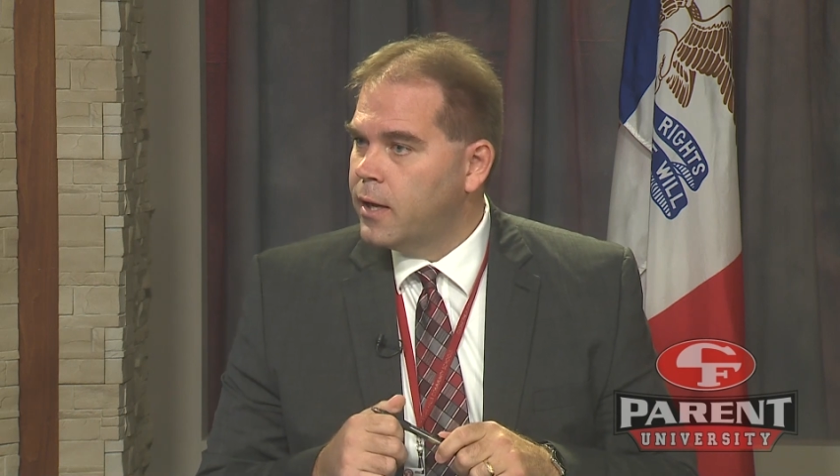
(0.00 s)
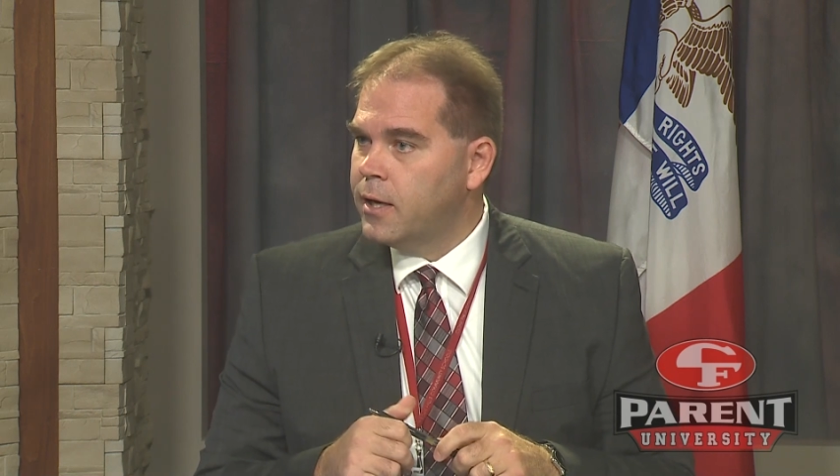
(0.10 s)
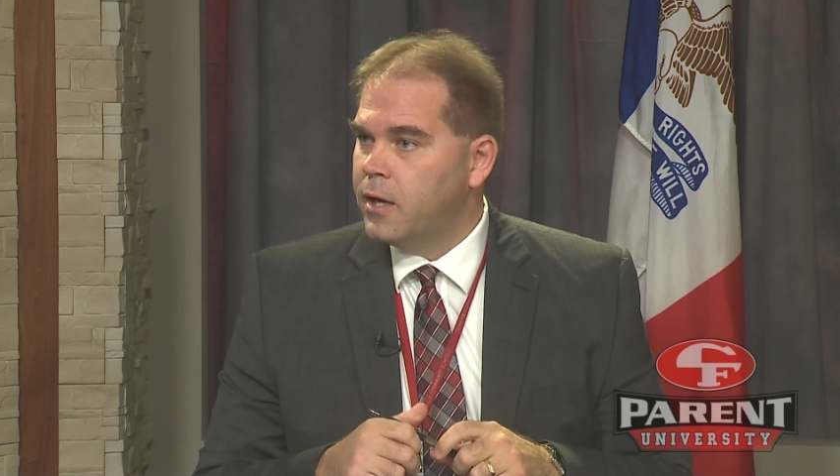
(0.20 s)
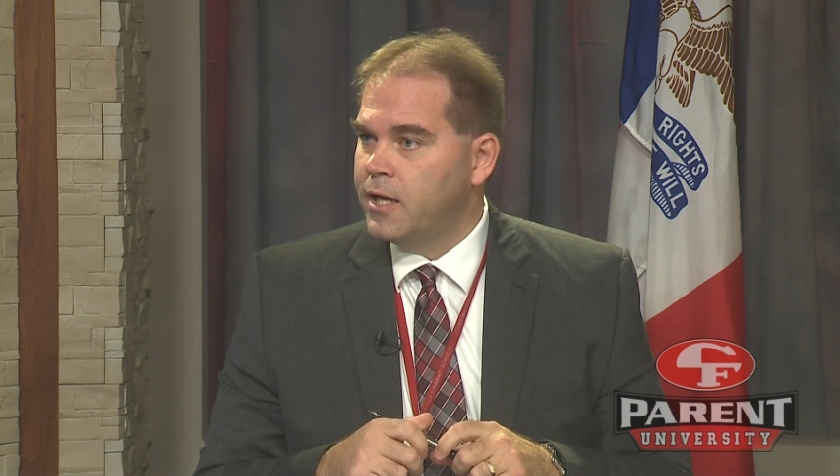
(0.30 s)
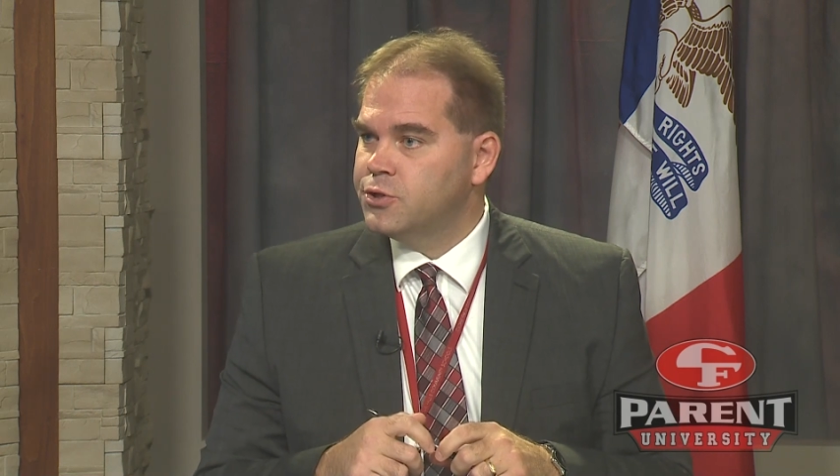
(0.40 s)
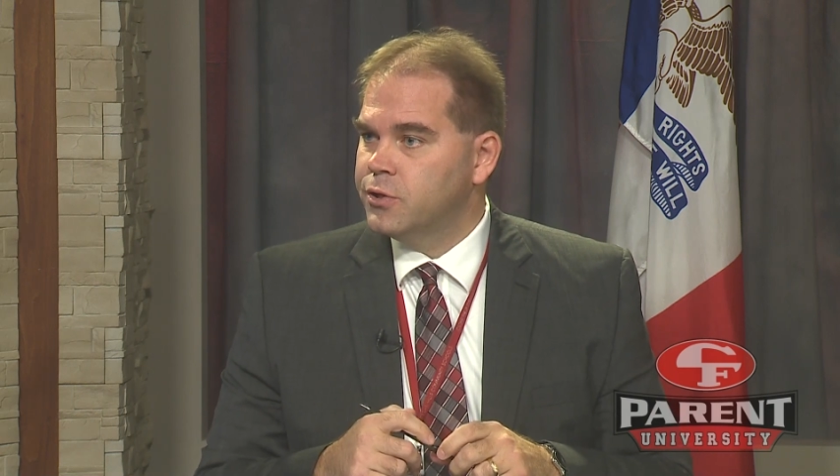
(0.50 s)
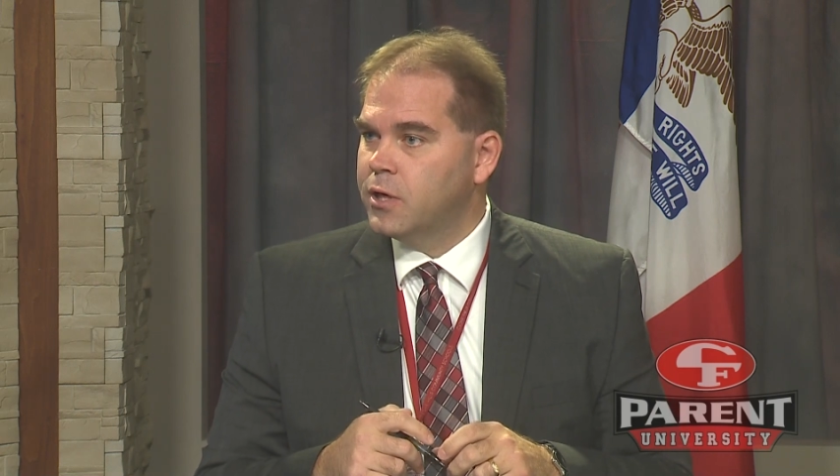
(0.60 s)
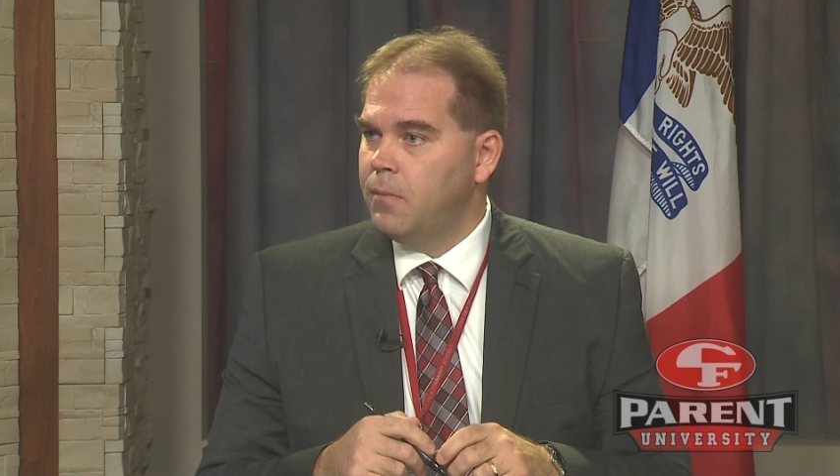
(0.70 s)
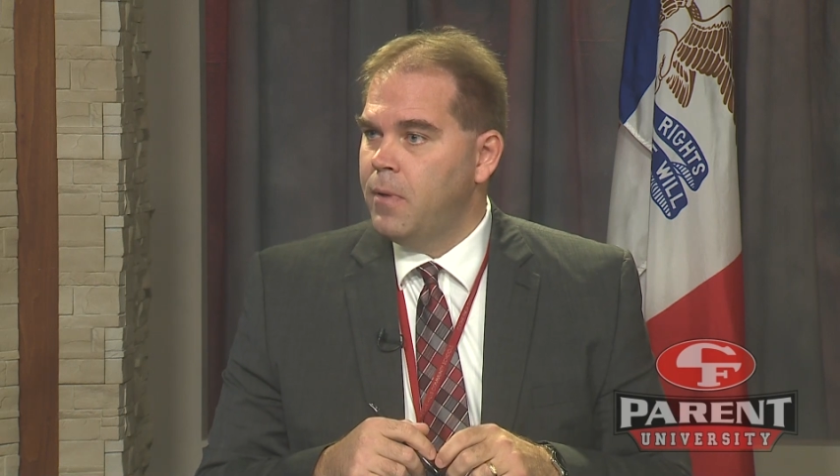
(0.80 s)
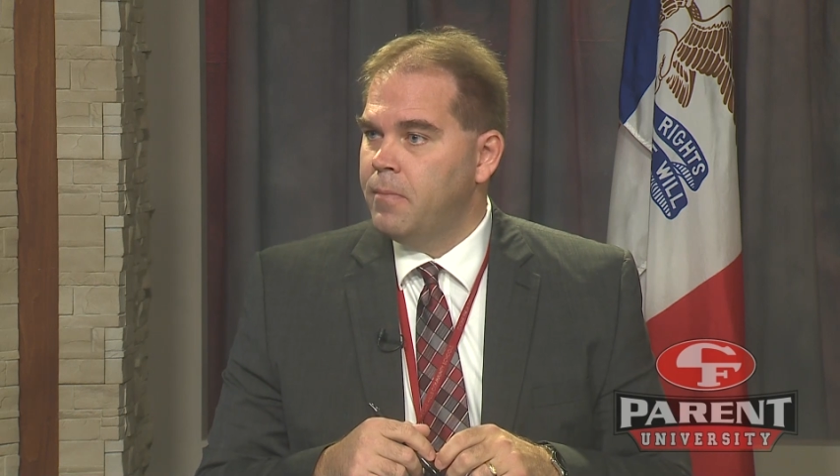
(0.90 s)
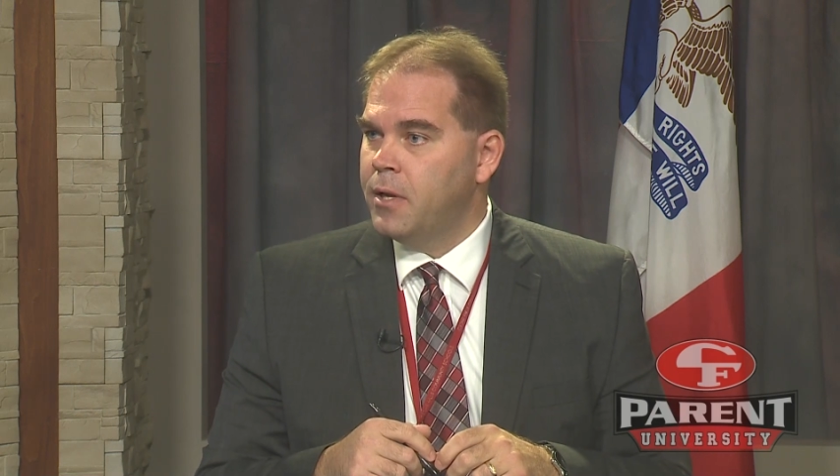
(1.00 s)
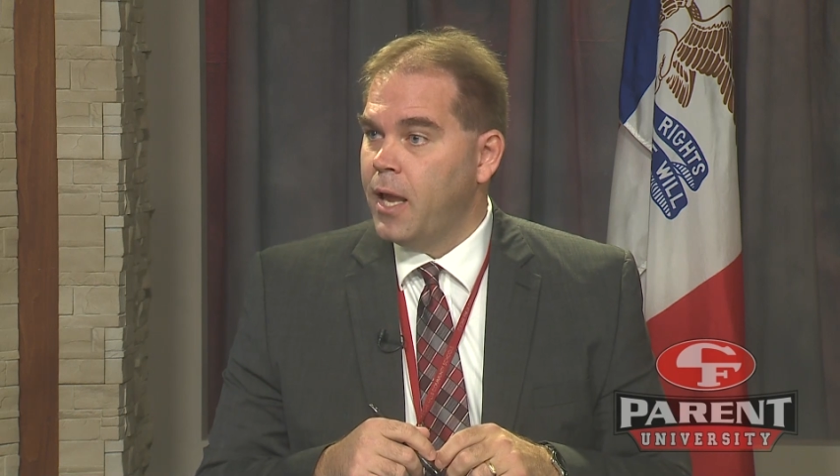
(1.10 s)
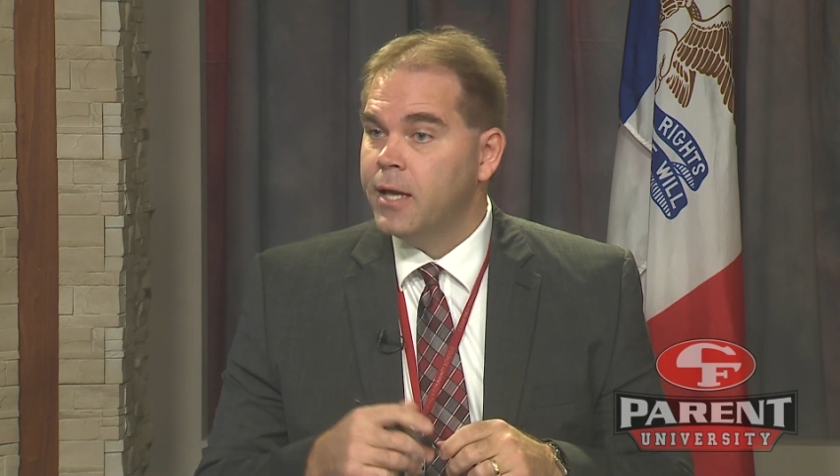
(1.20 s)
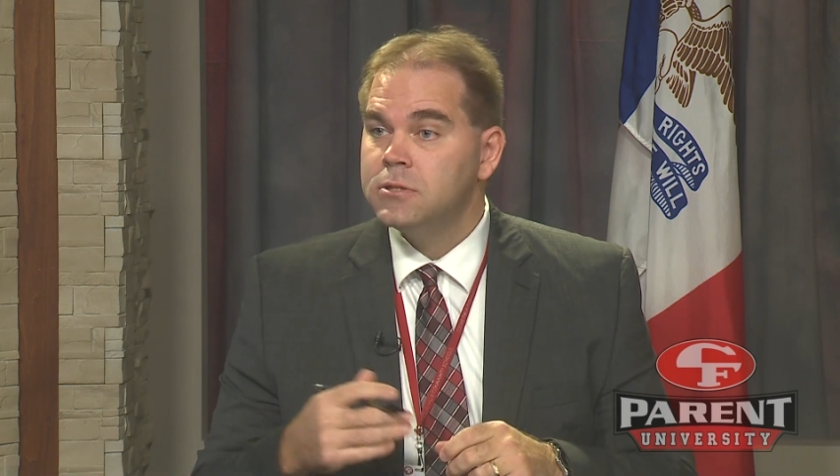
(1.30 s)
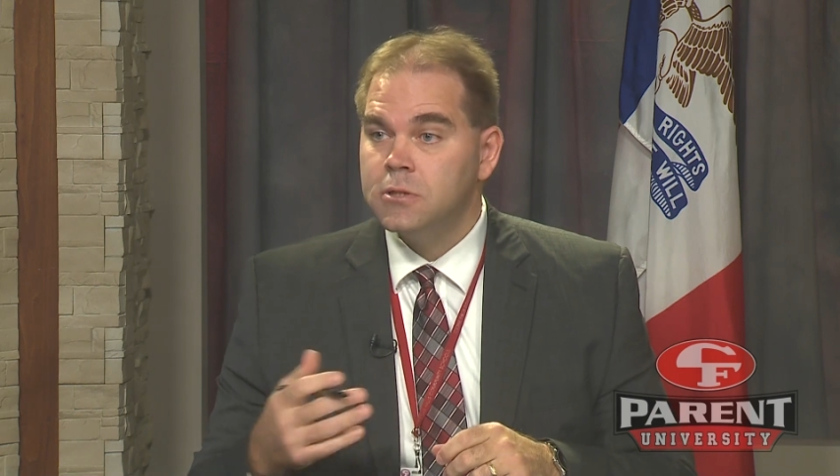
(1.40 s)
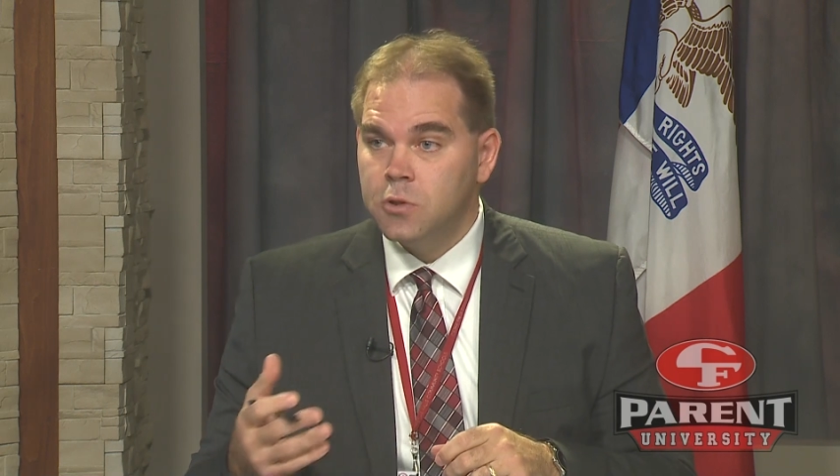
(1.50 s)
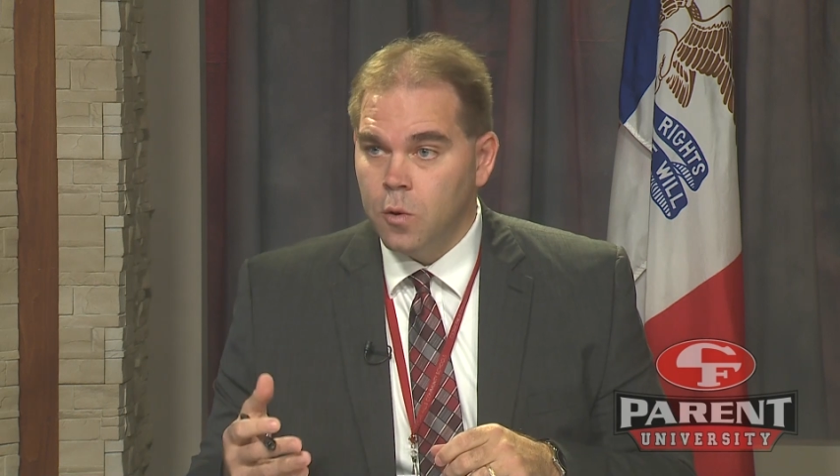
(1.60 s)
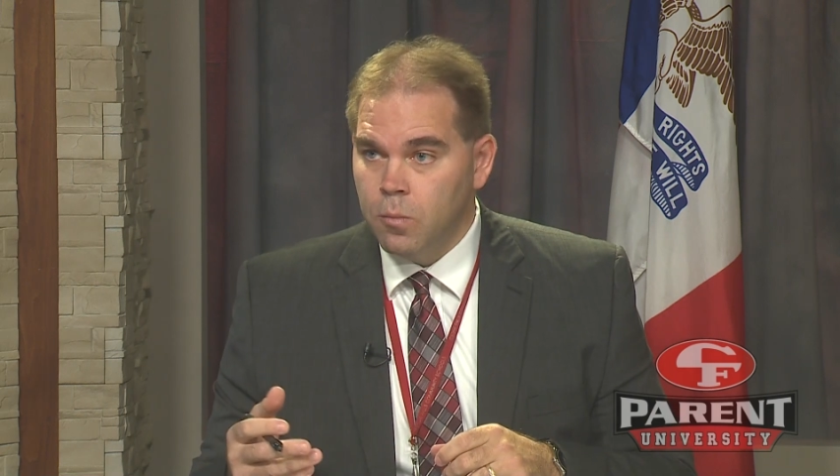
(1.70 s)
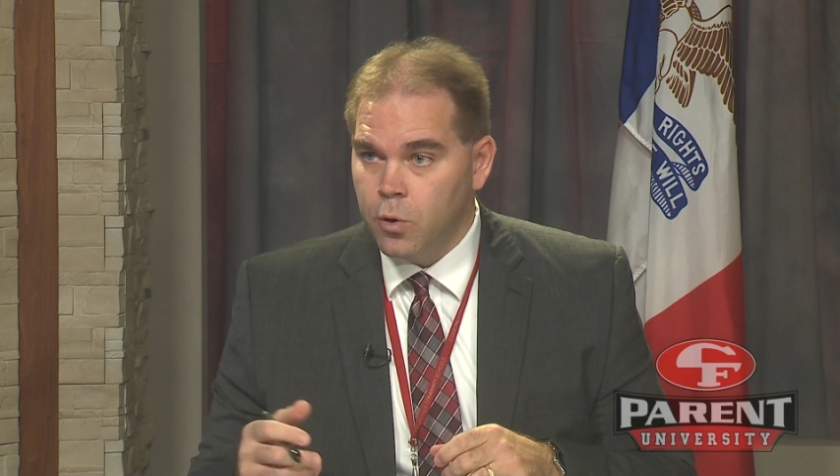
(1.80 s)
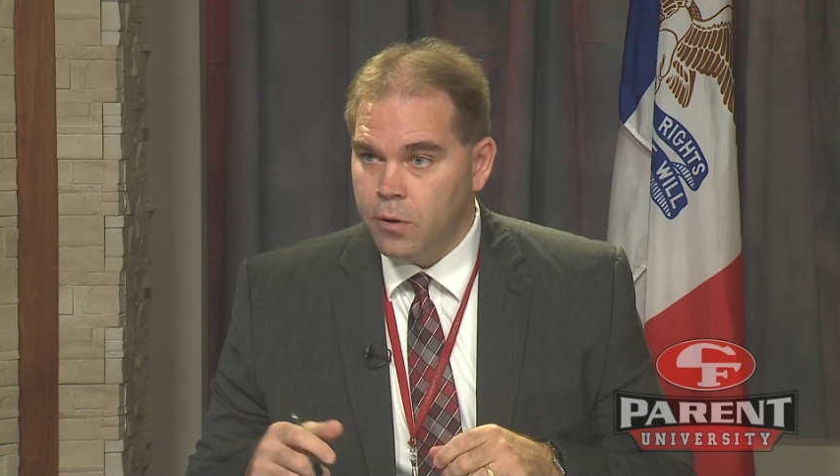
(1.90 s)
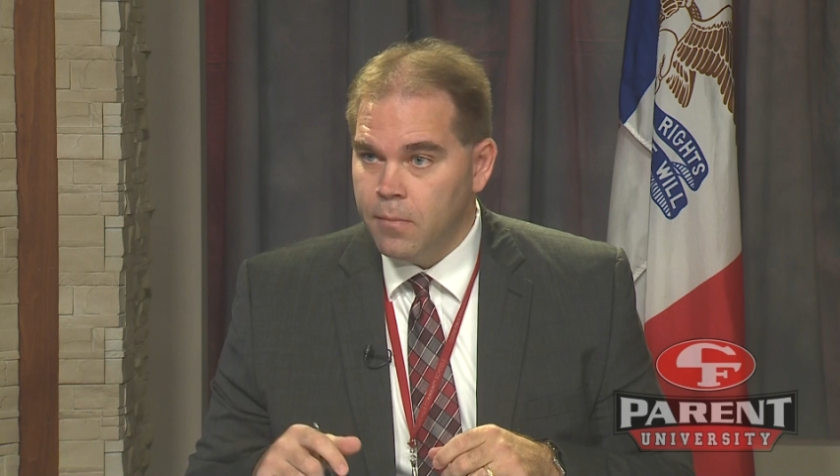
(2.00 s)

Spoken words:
as your commitment as a school board